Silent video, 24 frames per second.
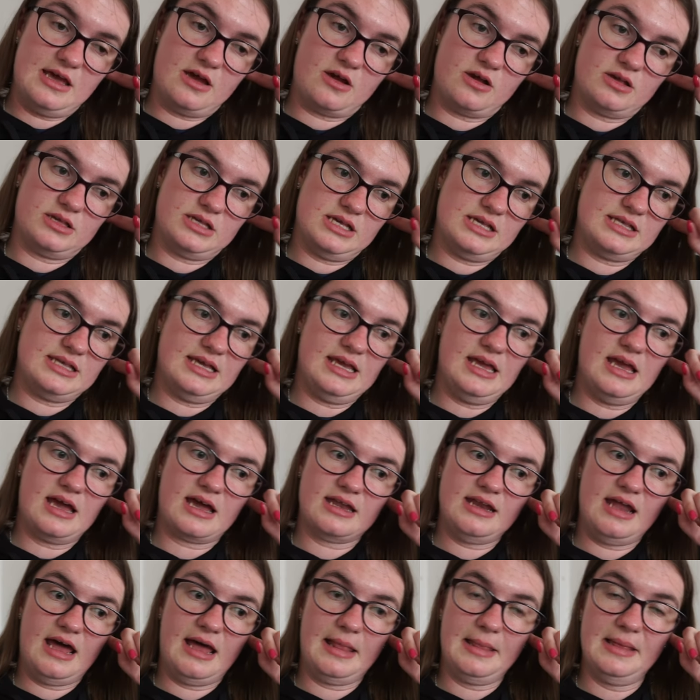because this ear
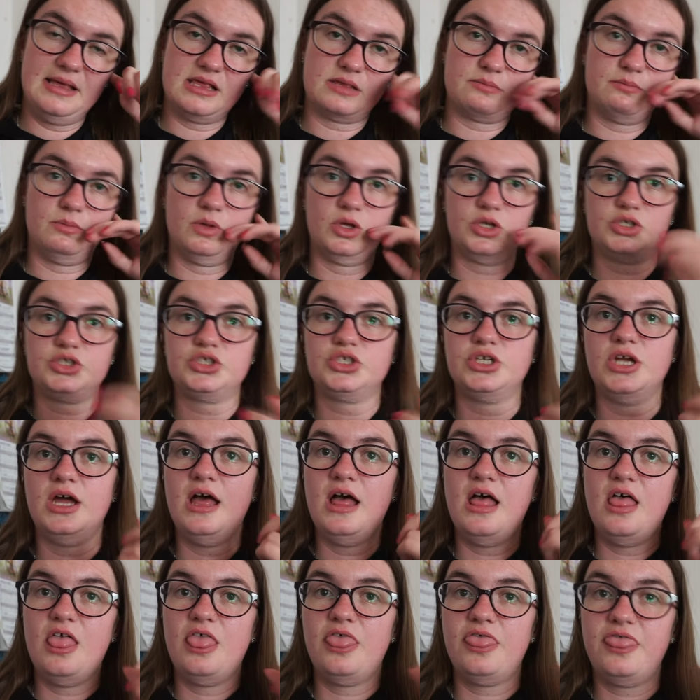canal is much
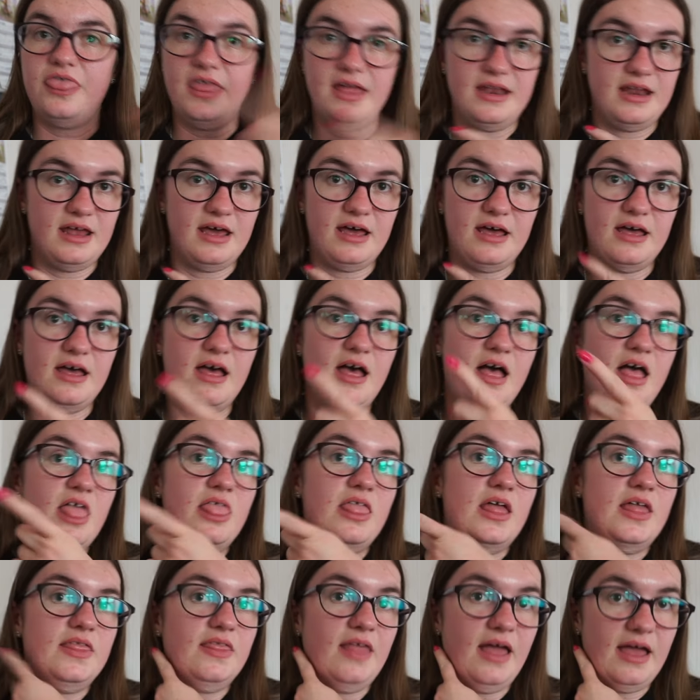thinner
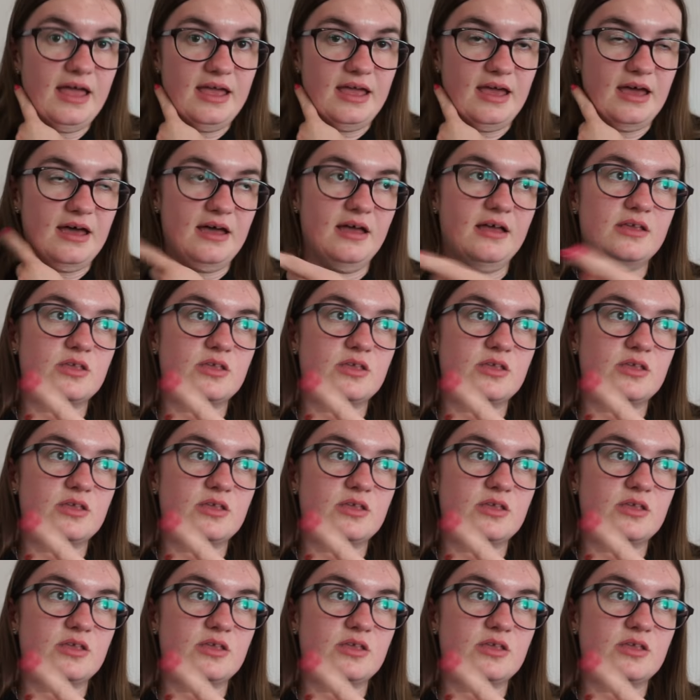than that ear.